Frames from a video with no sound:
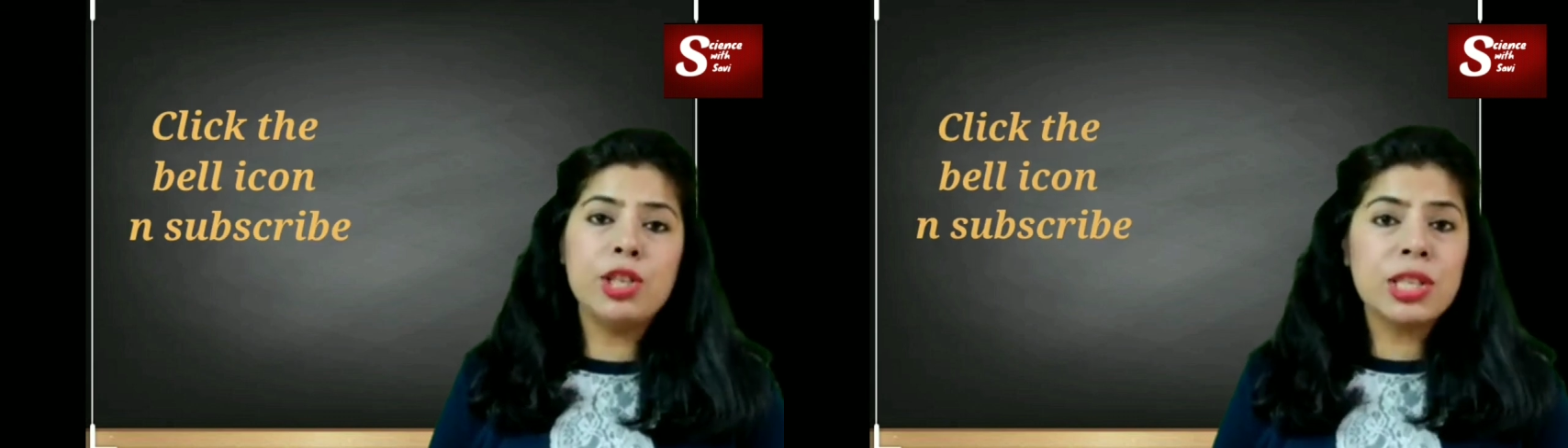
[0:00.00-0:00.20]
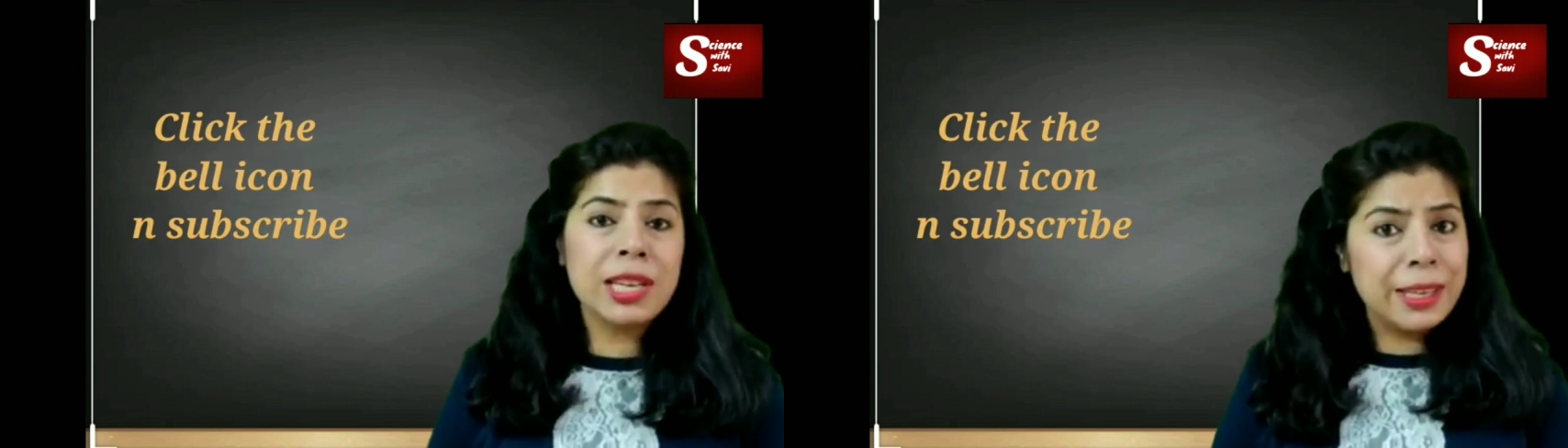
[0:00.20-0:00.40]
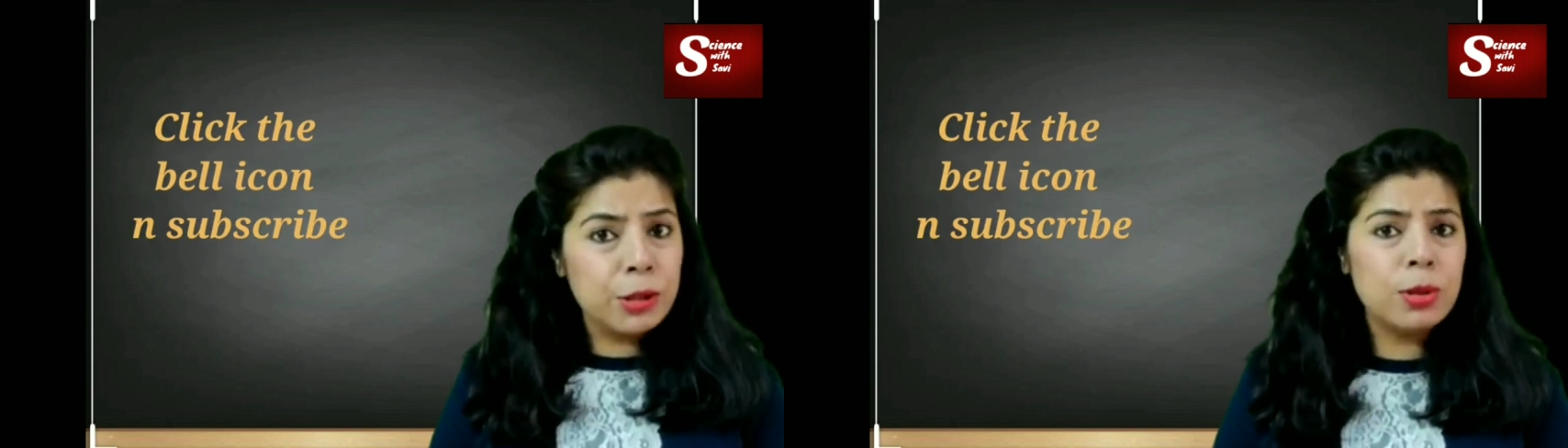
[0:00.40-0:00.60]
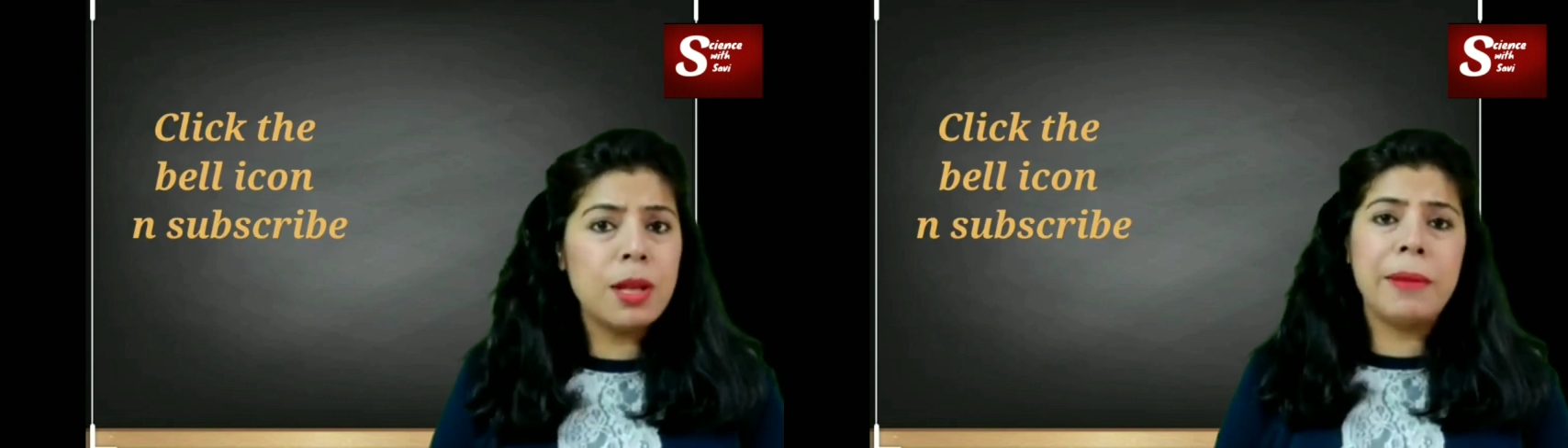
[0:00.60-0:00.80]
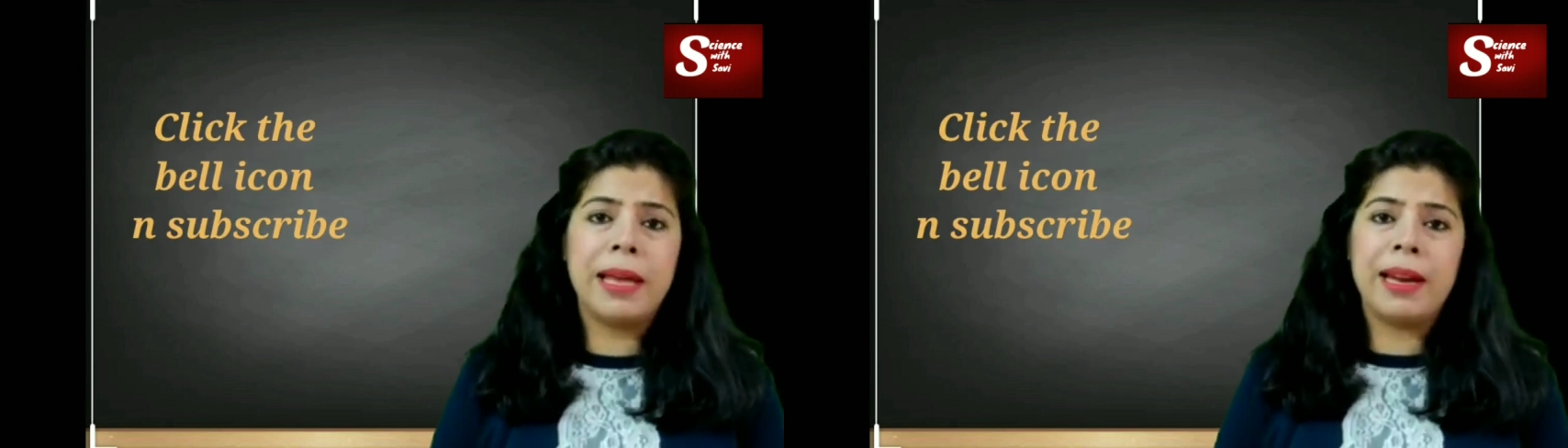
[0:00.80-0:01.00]
just click to
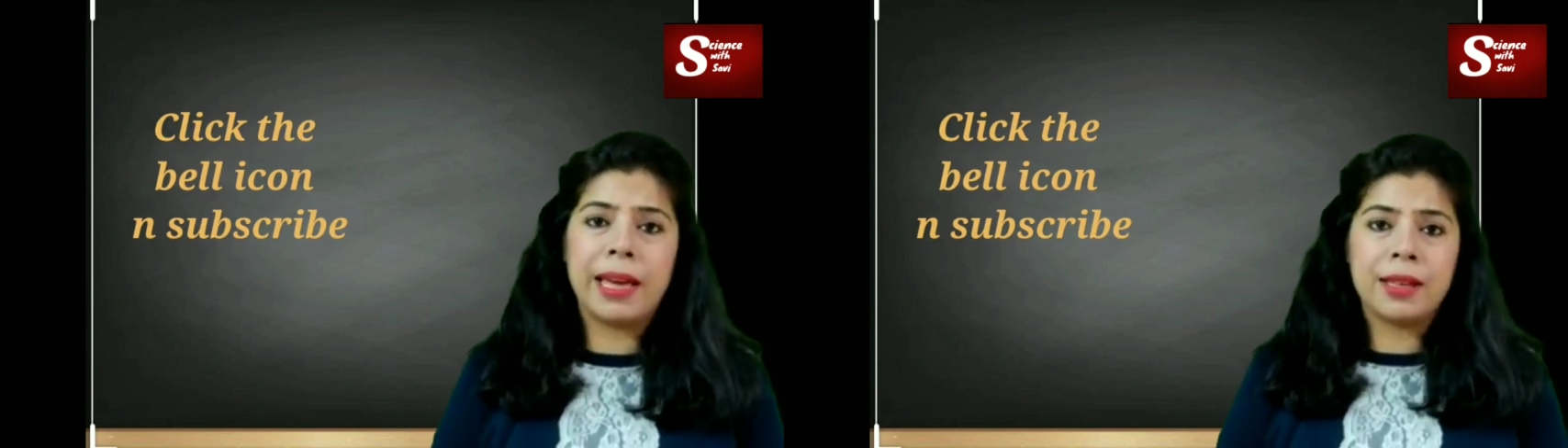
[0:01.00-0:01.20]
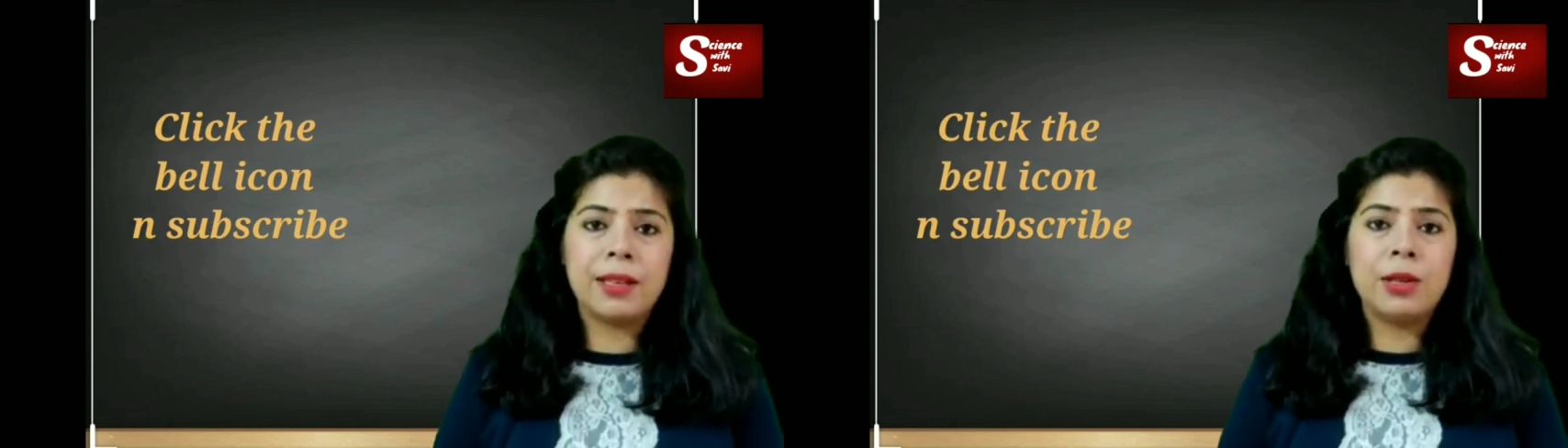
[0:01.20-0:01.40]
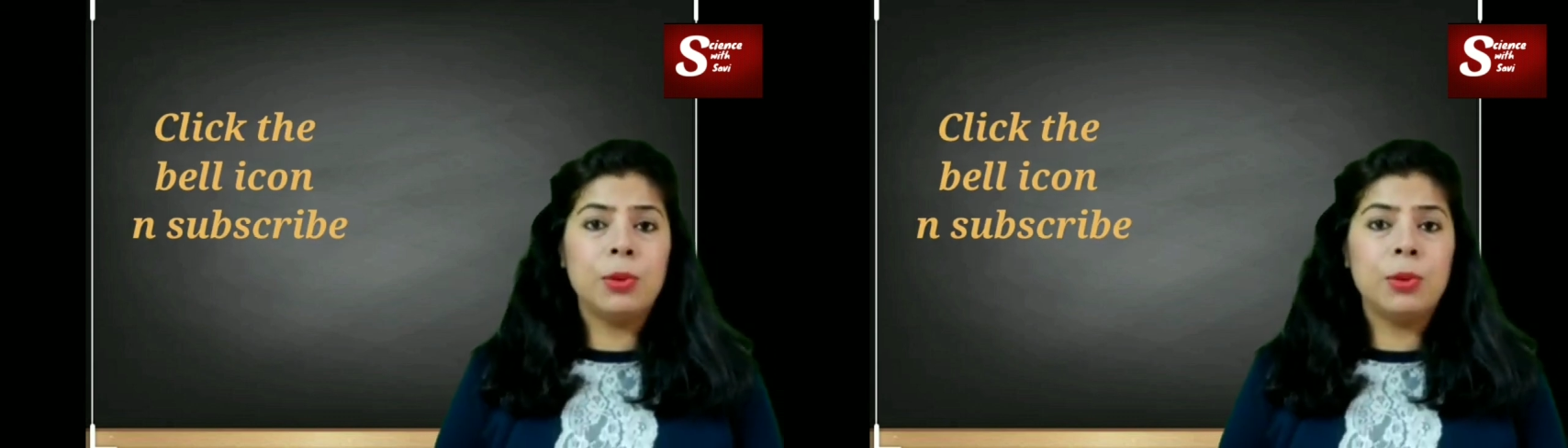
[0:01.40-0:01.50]
the bell icon.